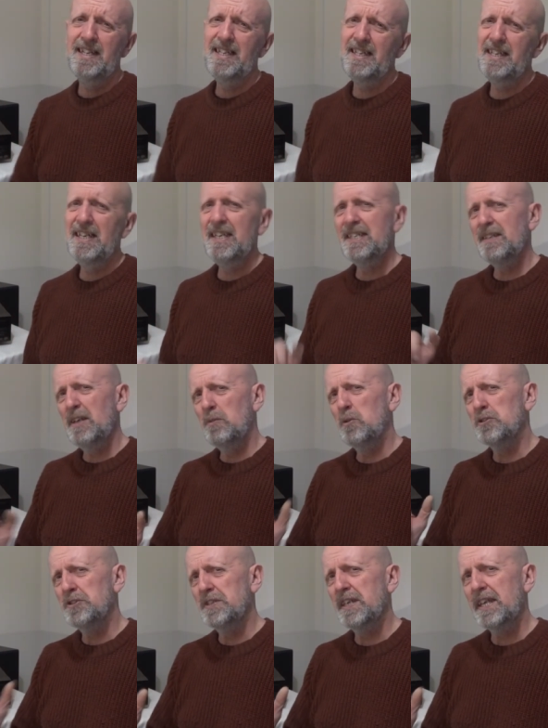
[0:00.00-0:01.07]
it, it, it
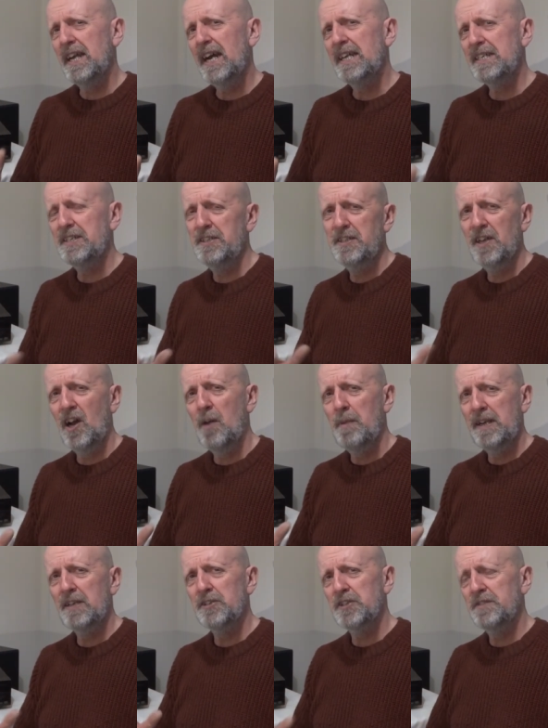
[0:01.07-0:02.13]
wasn't the case, you know what I
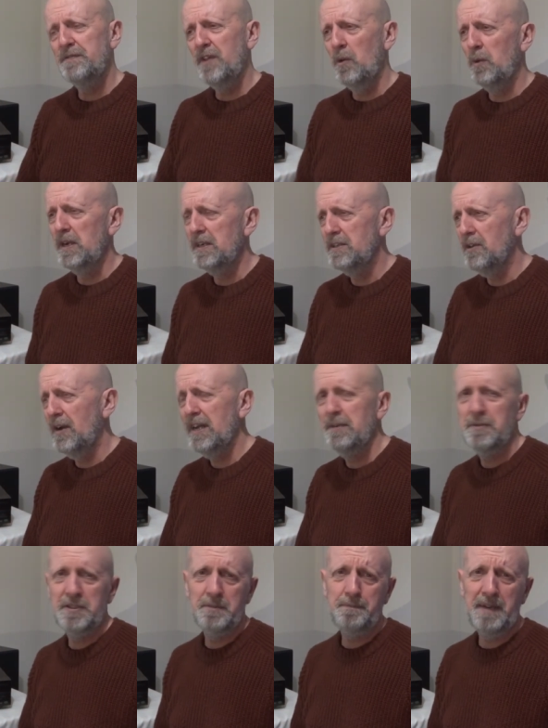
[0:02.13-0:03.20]
mean? I just felt it like,
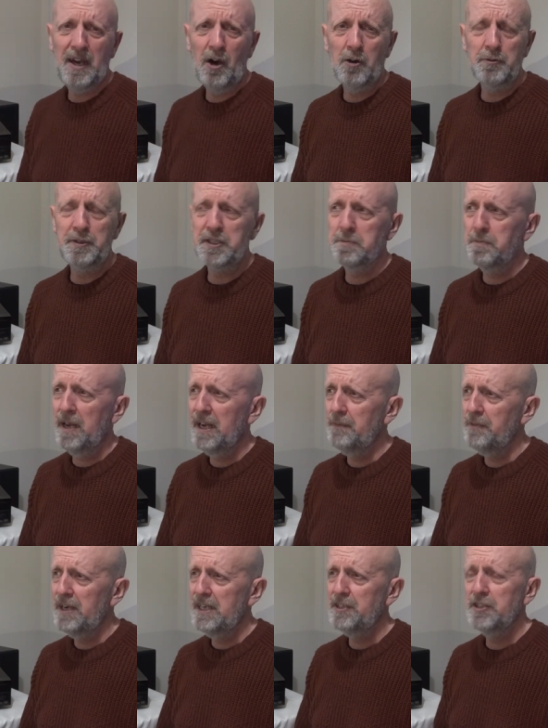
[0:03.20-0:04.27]
it was a bit hard to
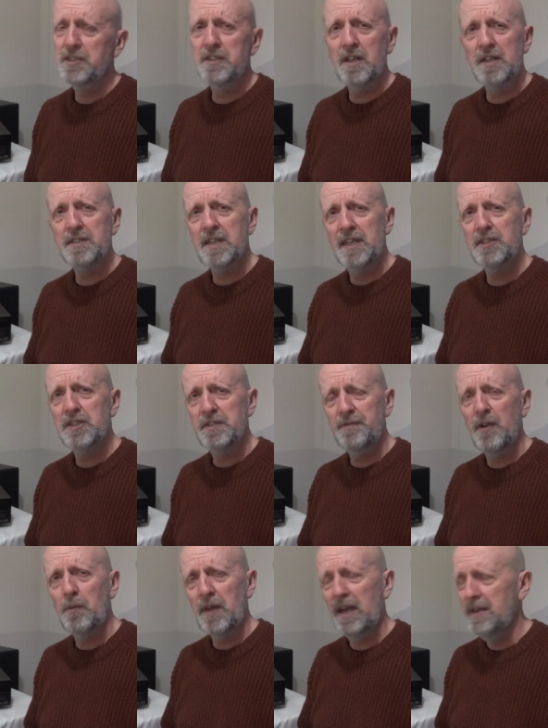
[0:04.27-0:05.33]
explain, really. It just, like I say, it just
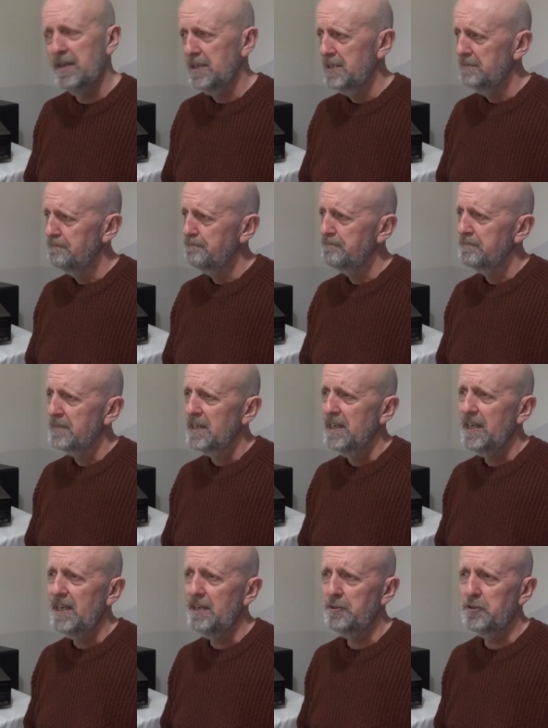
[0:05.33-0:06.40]
felt that,
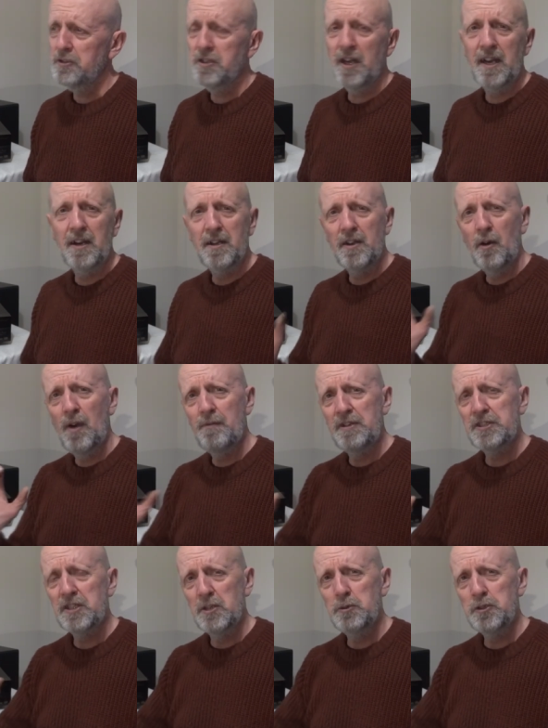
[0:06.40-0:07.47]
it's just like an high
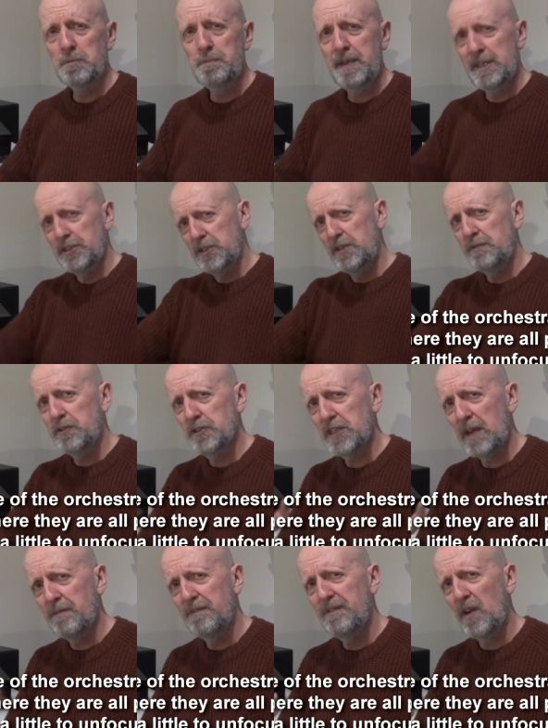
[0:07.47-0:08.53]
resolution picture, you've just
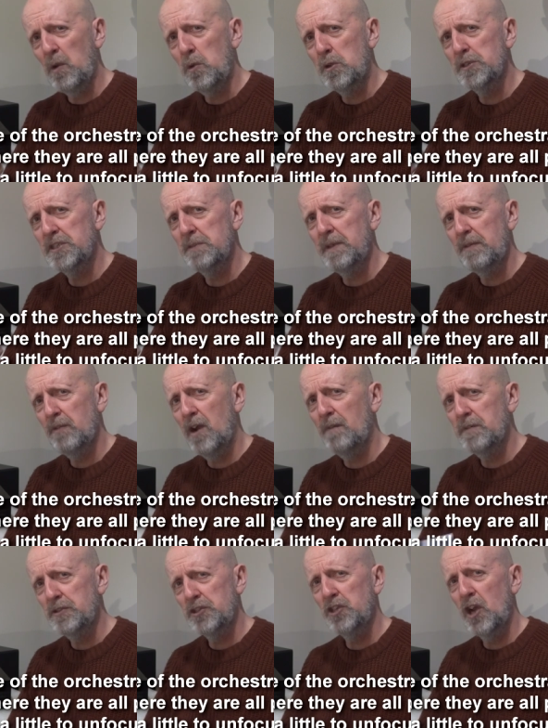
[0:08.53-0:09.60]
unfocused a bit.
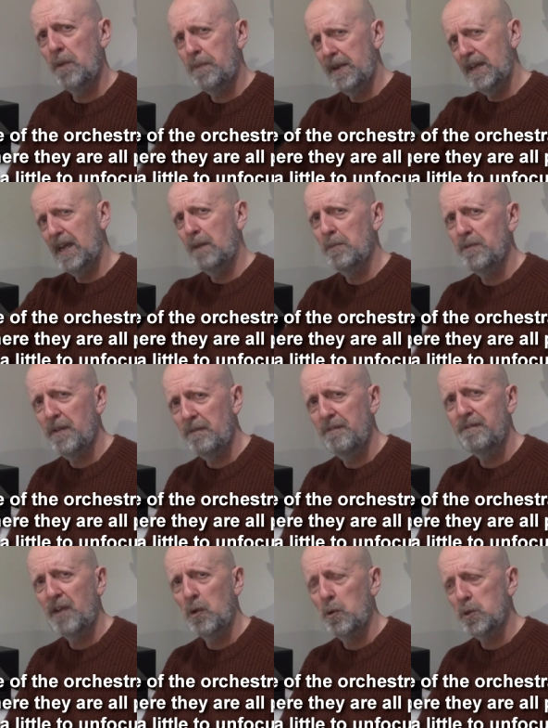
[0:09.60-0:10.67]
Rather than sharpening it up, you've
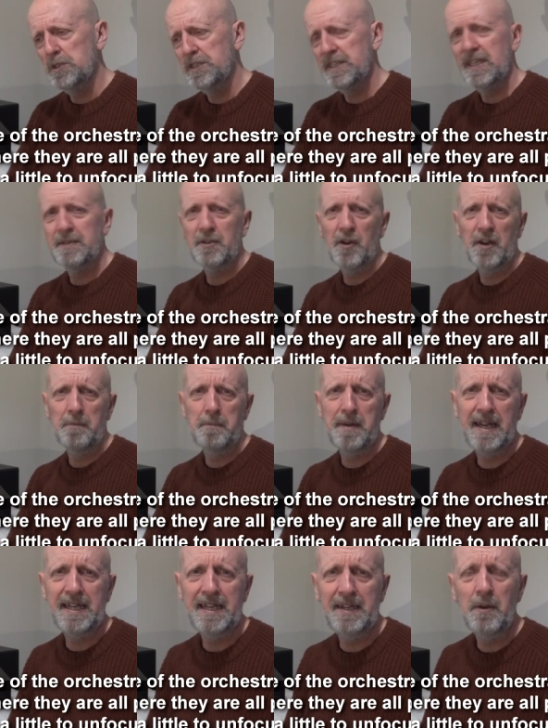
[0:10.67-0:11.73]
unfocused it and kind of
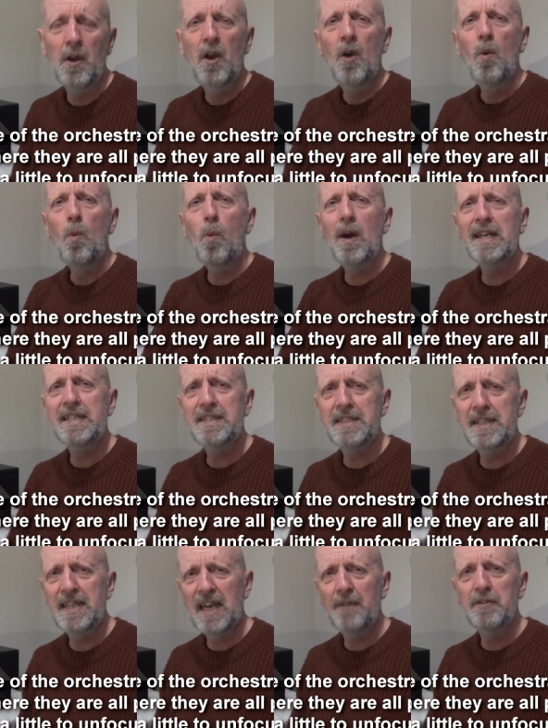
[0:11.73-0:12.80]
blended one
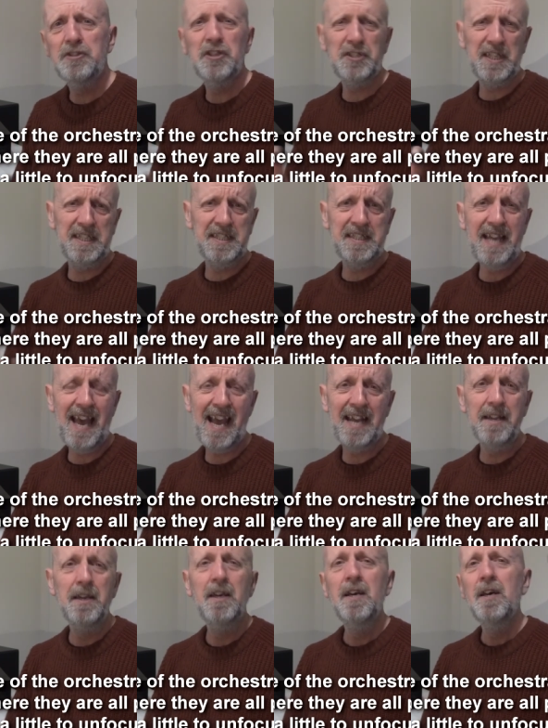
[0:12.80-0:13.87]
into the other, just a tad,